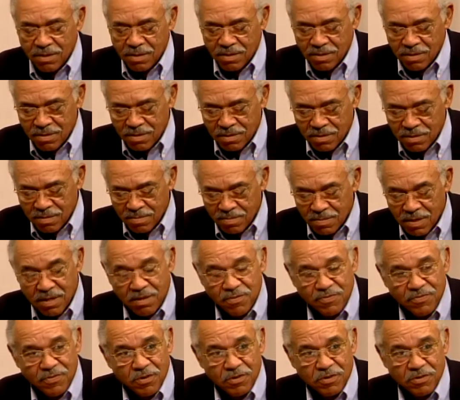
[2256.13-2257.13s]
to some other
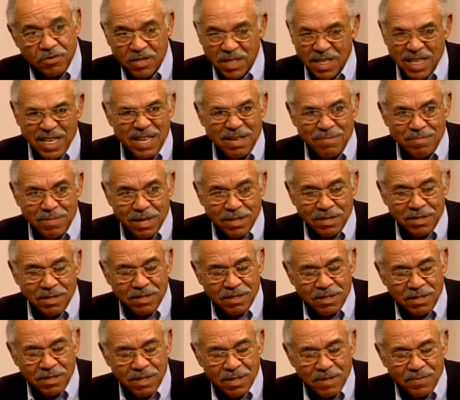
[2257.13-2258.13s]
folks, you can email
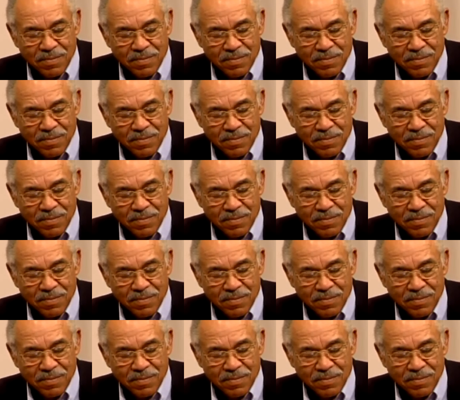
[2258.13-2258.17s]
us,